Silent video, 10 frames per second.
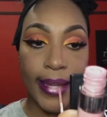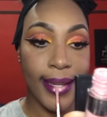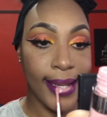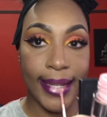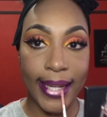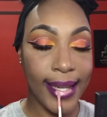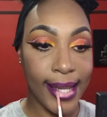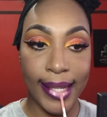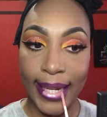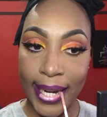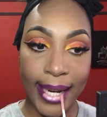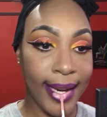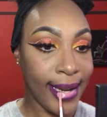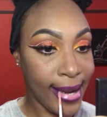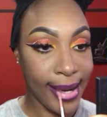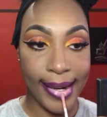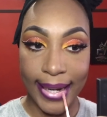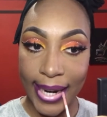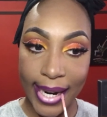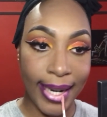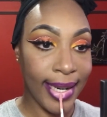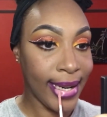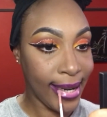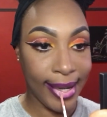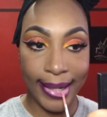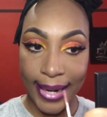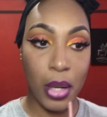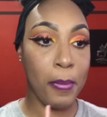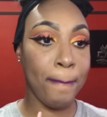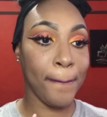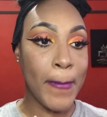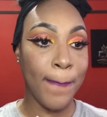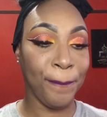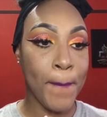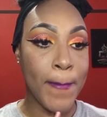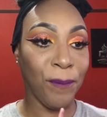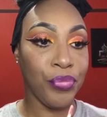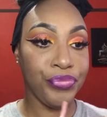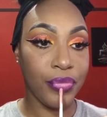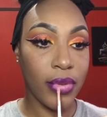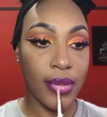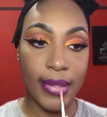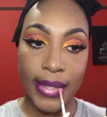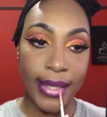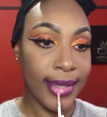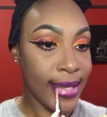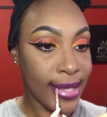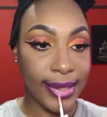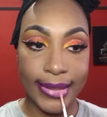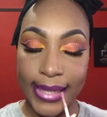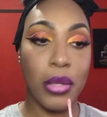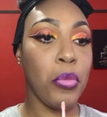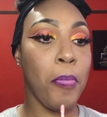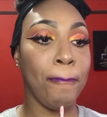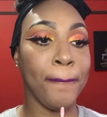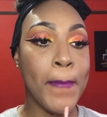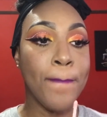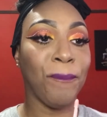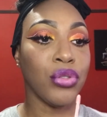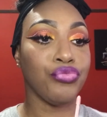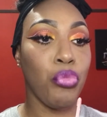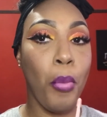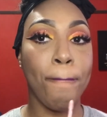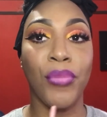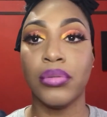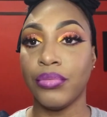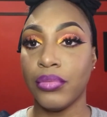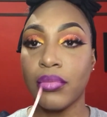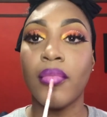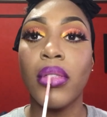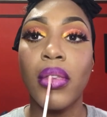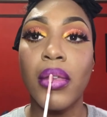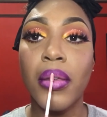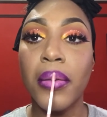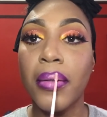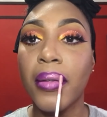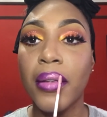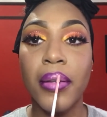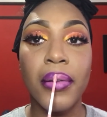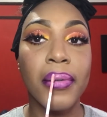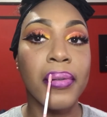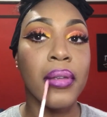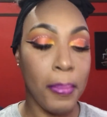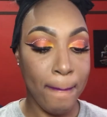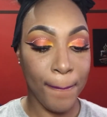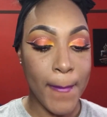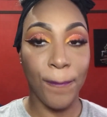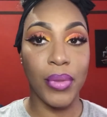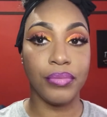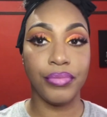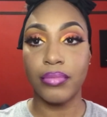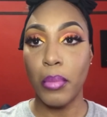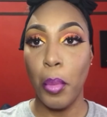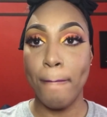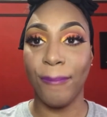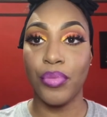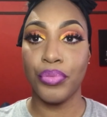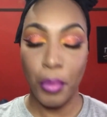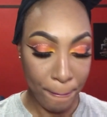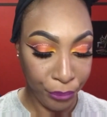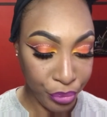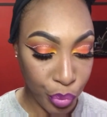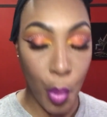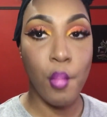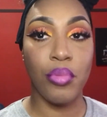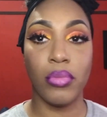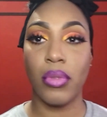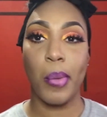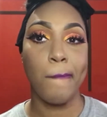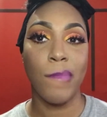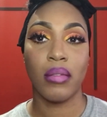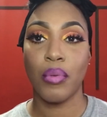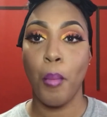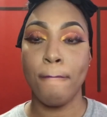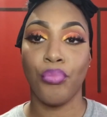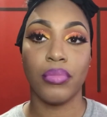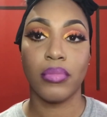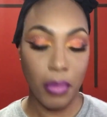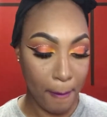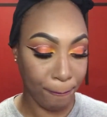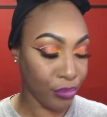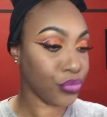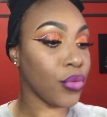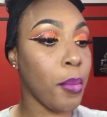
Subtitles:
Then I'm going to take MIDI, which is a pinky nude color from ColourPop, and fill in the middle portion of the lips and blend those colors together.